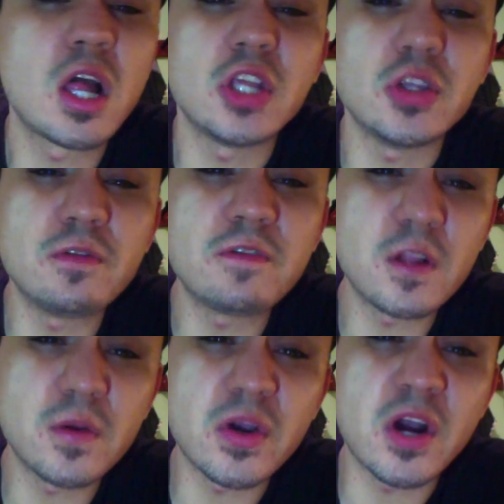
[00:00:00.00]
you
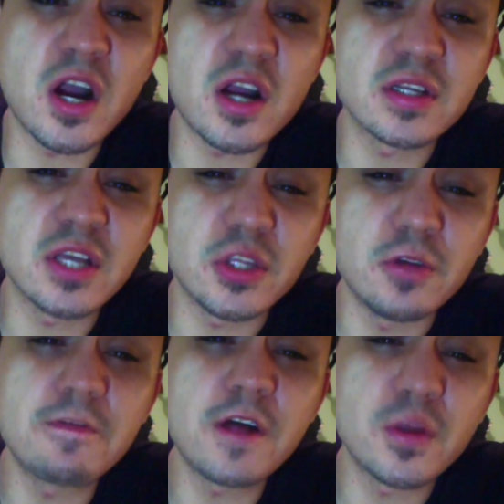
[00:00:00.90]
follow your heart.
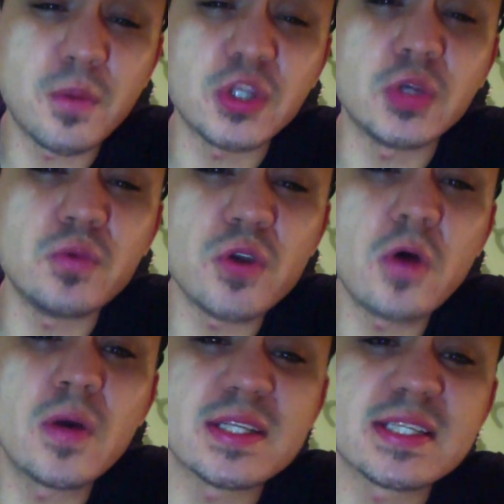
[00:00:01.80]
You follow what you
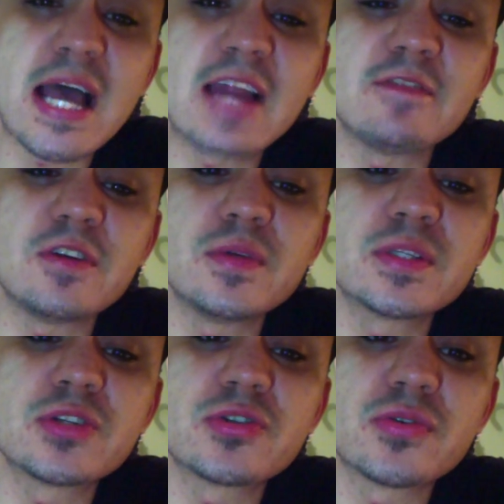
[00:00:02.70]
know inside of you
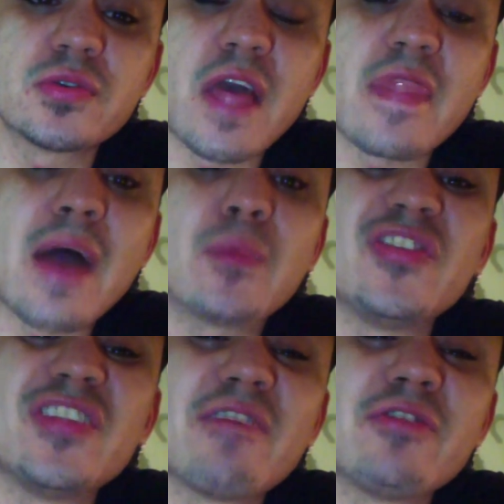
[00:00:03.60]
is the truth, and that will
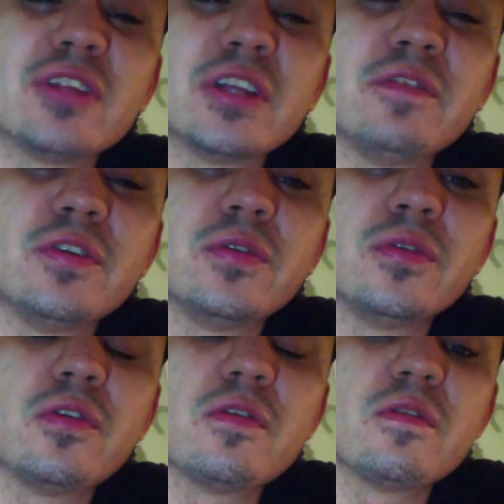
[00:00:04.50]
never leave you
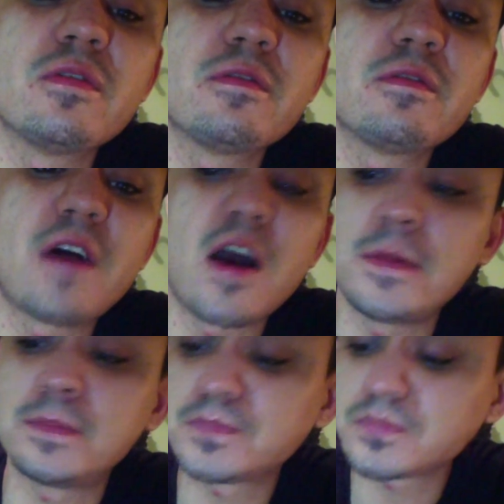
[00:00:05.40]
far.
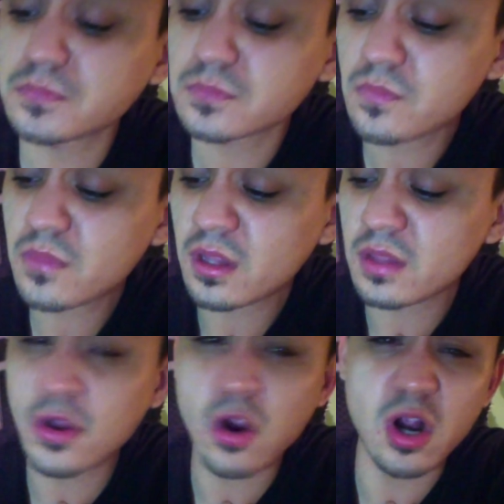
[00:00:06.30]

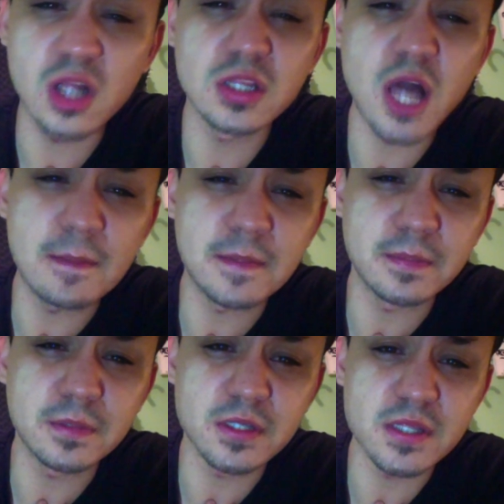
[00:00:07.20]
There are a lot of
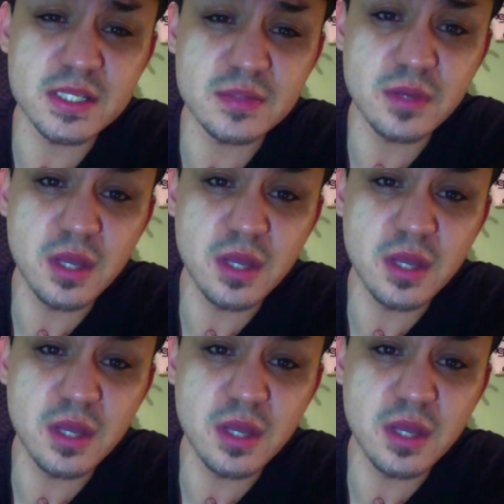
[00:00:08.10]
people in this